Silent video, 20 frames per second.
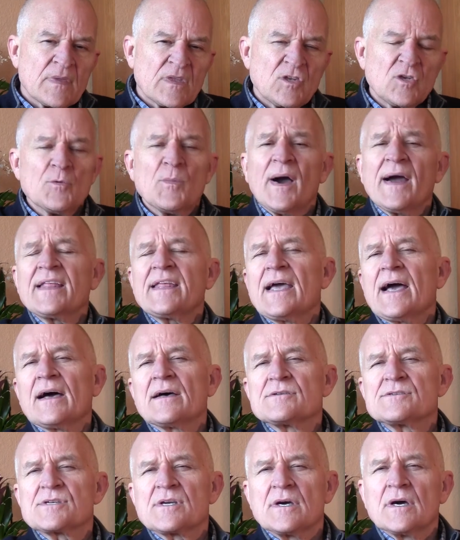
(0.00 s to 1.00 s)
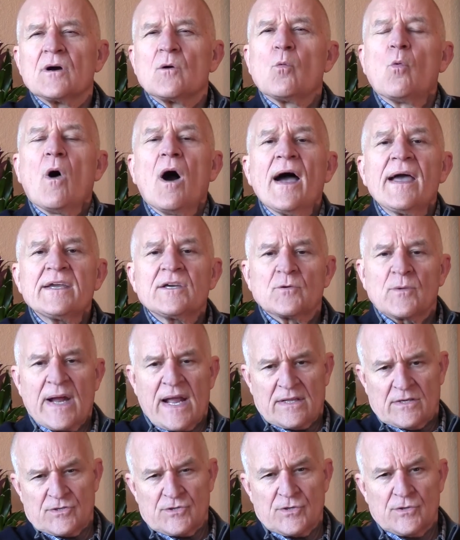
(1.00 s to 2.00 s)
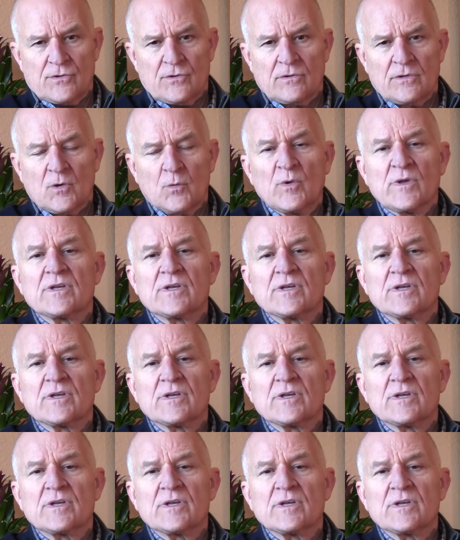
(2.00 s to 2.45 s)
You might ask, why gratitude